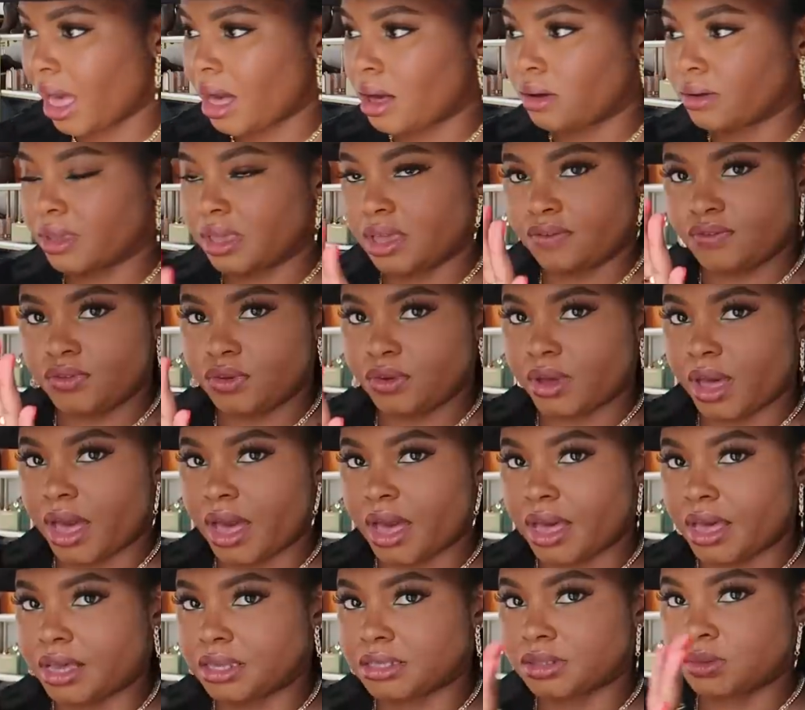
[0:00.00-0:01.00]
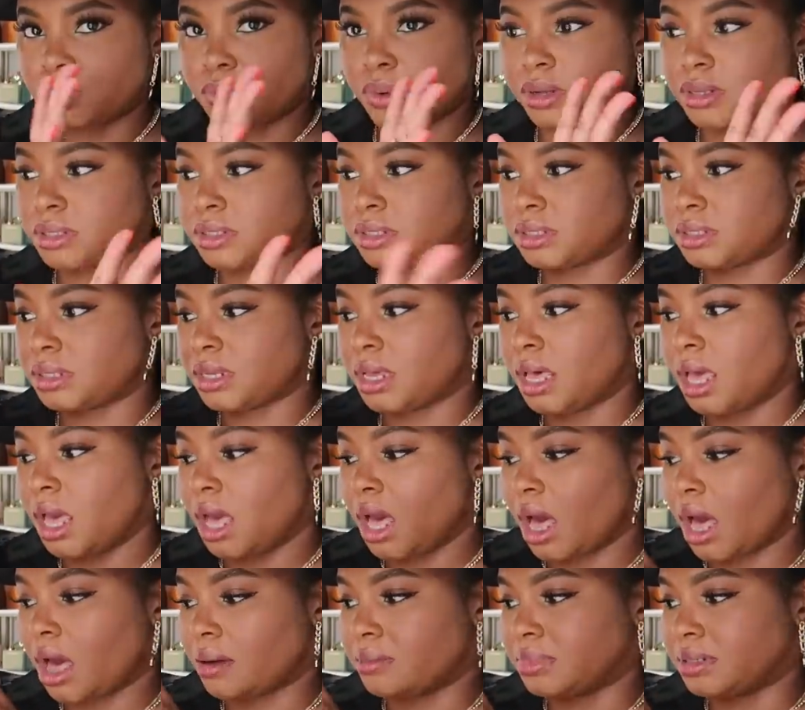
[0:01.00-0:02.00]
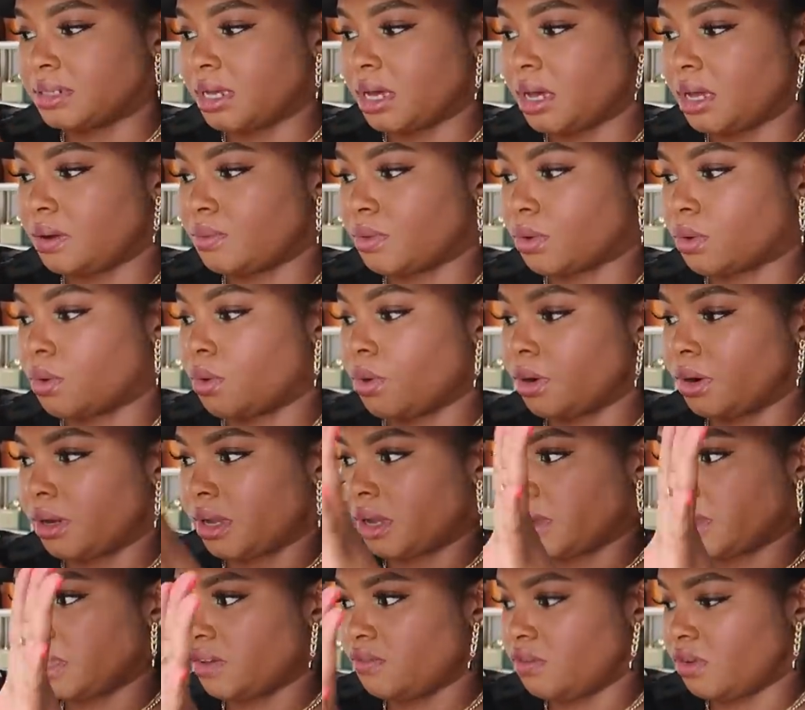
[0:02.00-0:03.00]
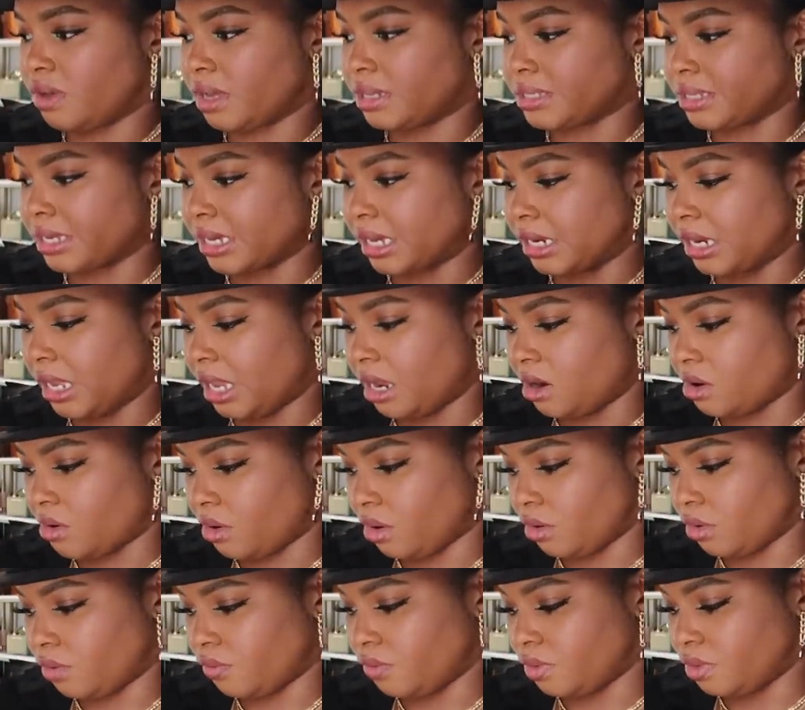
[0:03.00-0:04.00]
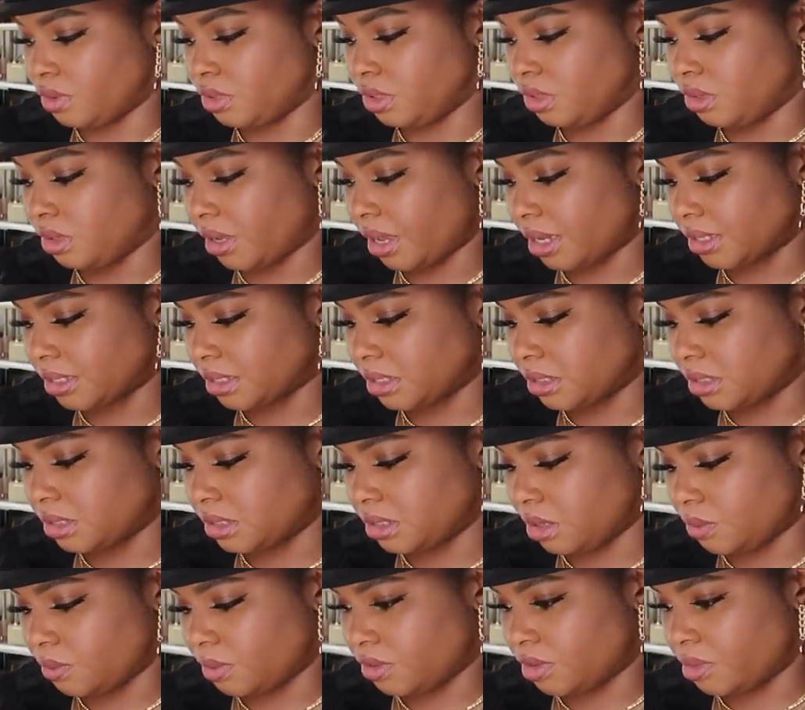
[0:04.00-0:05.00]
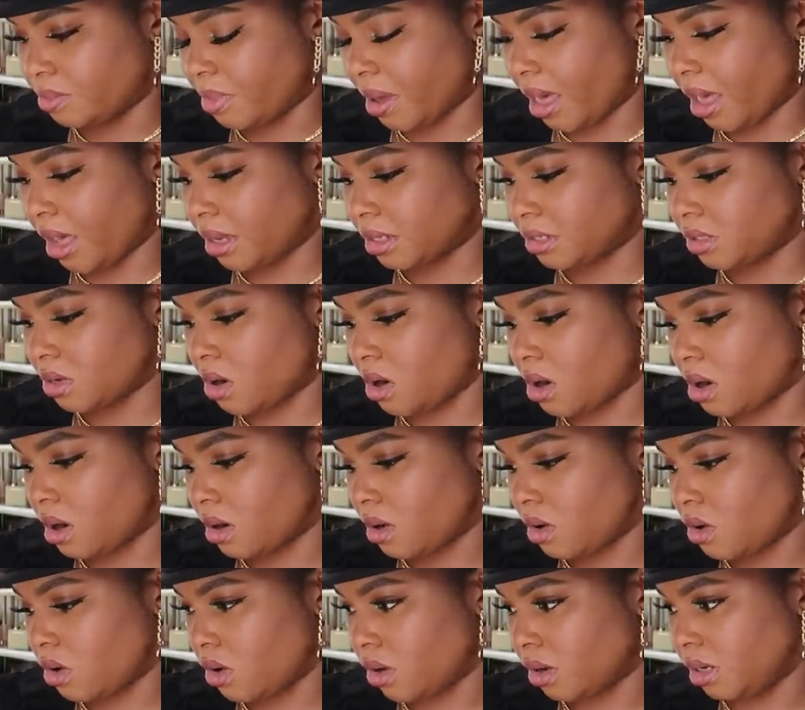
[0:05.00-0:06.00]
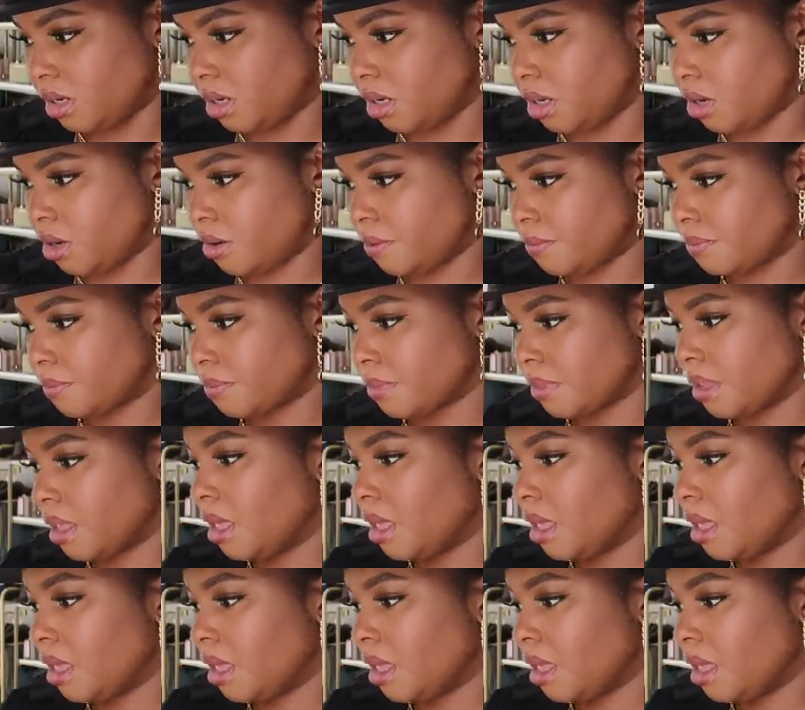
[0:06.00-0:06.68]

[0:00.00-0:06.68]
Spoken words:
I'll give you guys, once I'm done recording, I'll give you guys like an aerial view so you guys can see what the bags are on here.